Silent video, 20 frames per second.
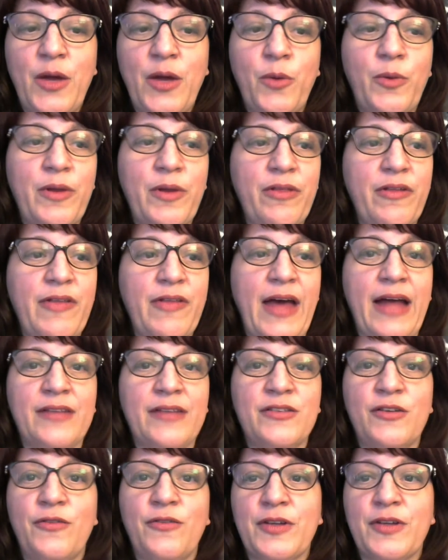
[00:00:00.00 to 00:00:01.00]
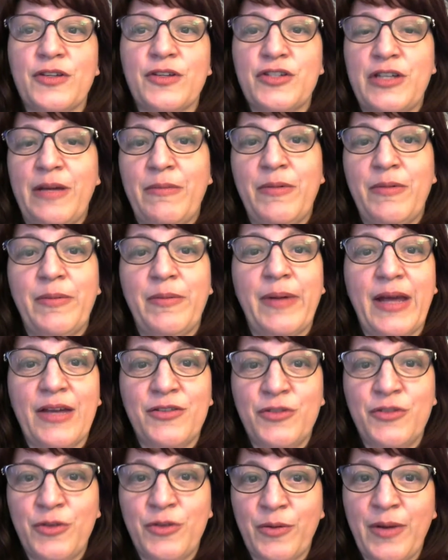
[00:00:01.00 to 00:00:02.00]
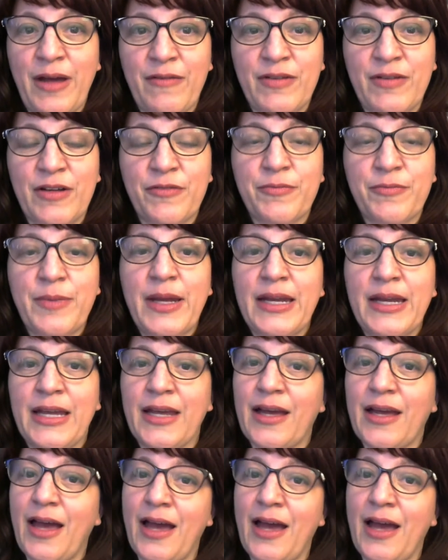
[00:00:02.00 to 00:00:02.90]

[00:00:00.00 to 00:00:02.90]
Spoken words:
Whether that's you feel ashamed because you don't have enough money.